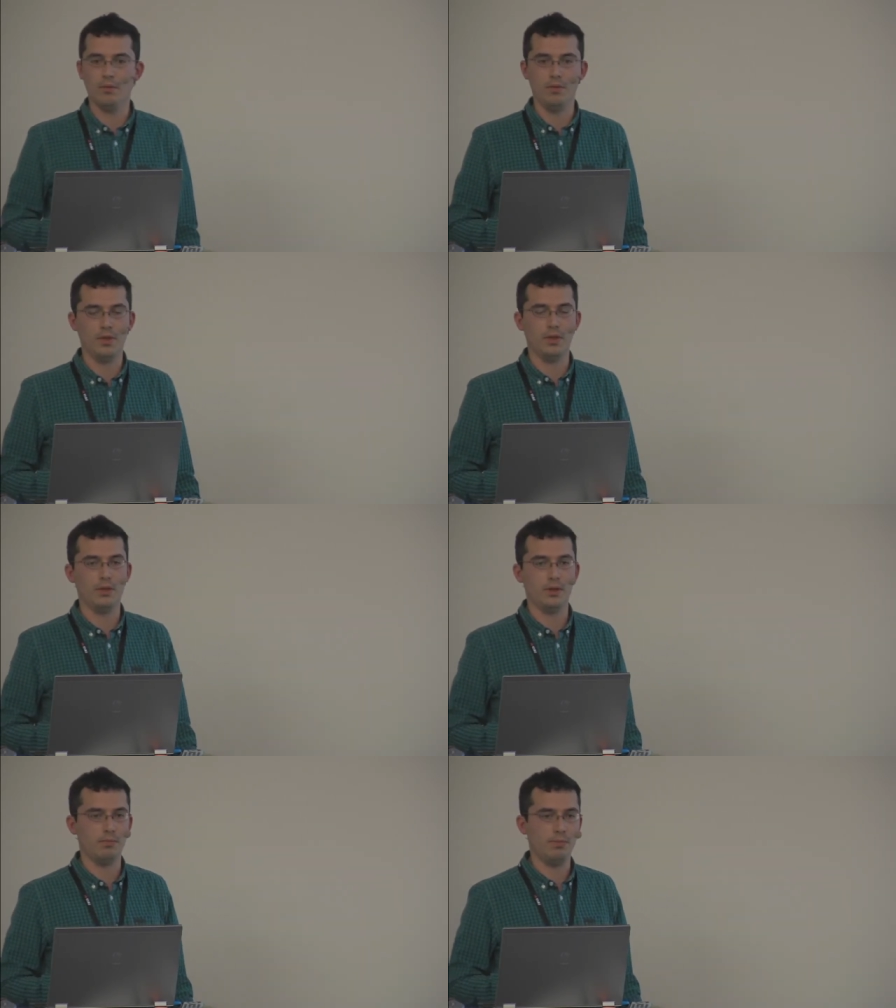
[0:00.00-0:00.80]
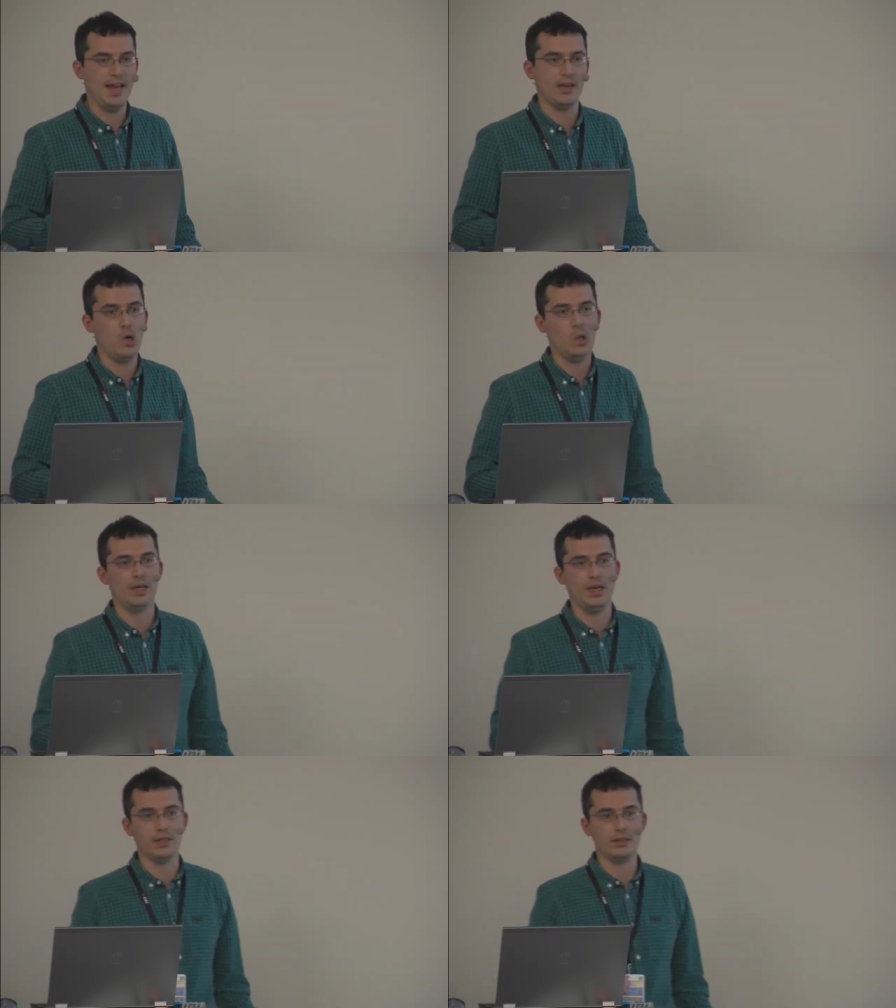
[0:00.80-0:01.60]
the the bank
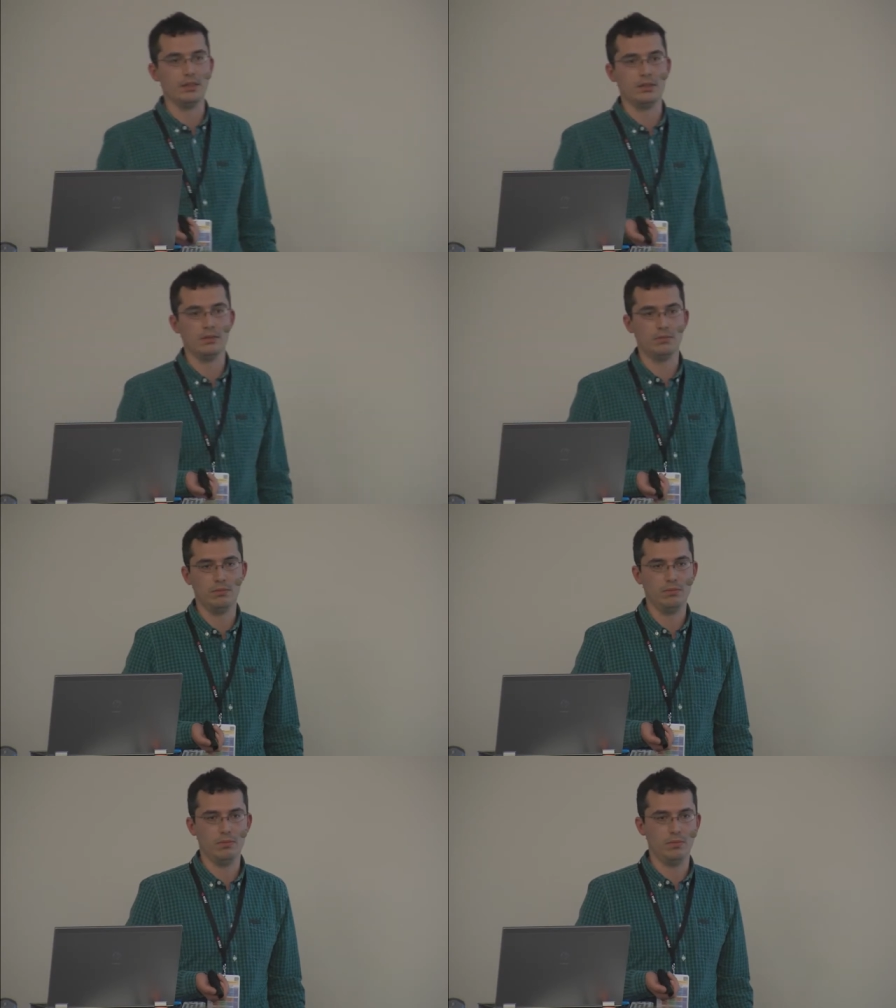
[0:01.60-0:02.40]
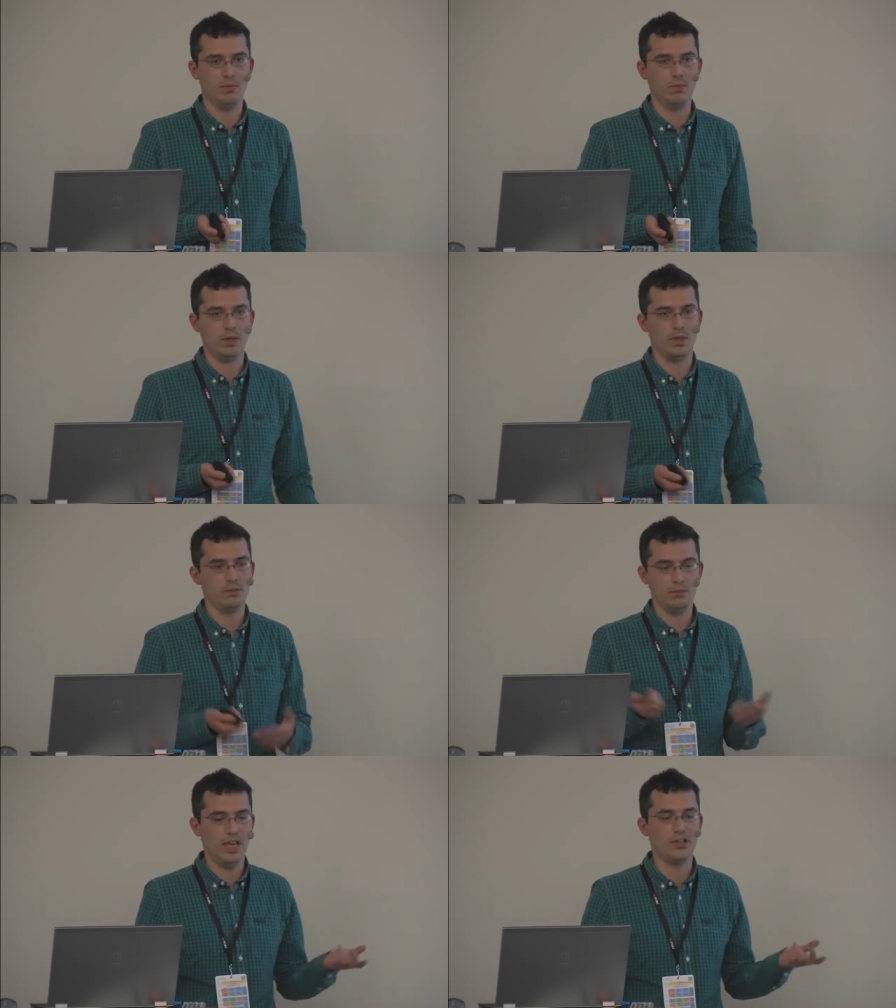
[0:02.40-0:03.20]
holidays, the the
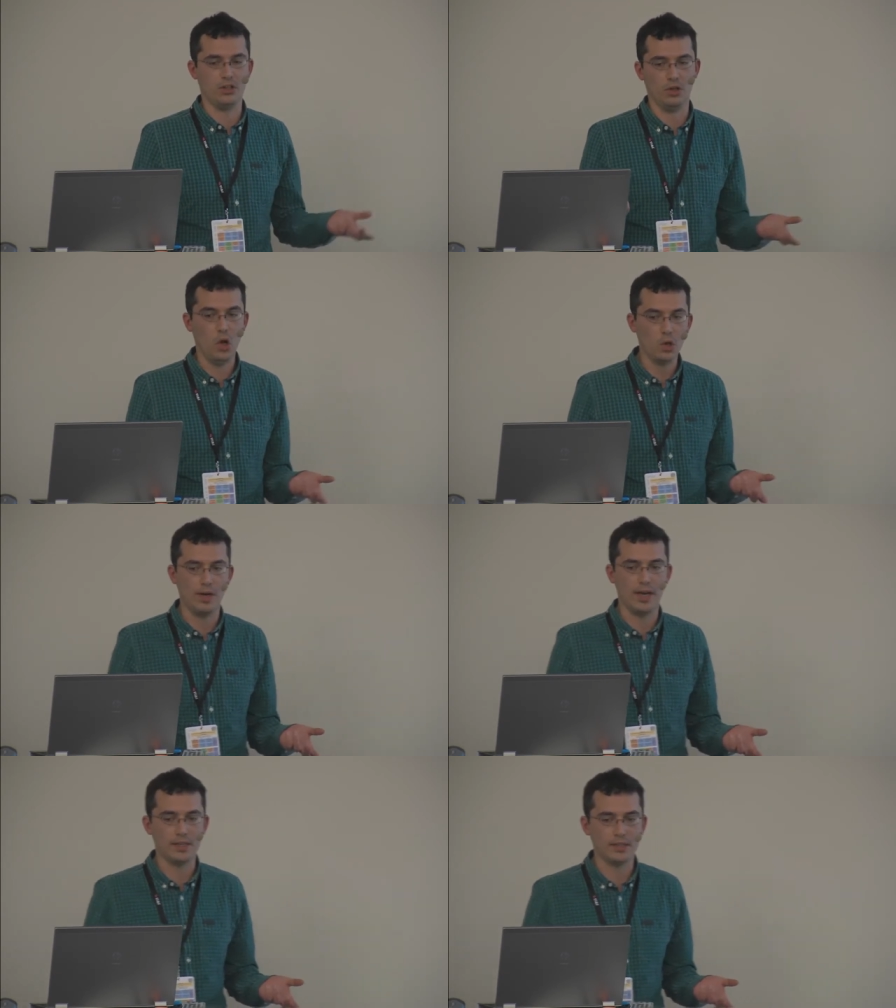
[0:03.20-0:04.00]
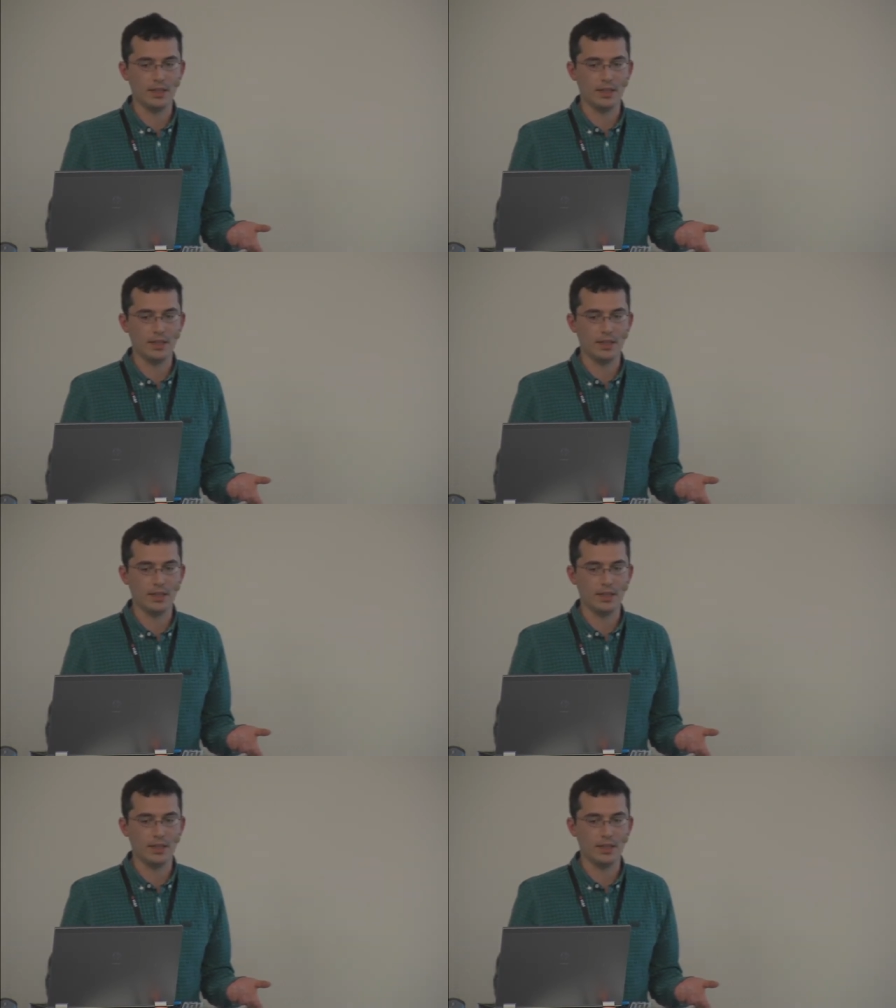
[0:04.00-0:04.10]
national holidays.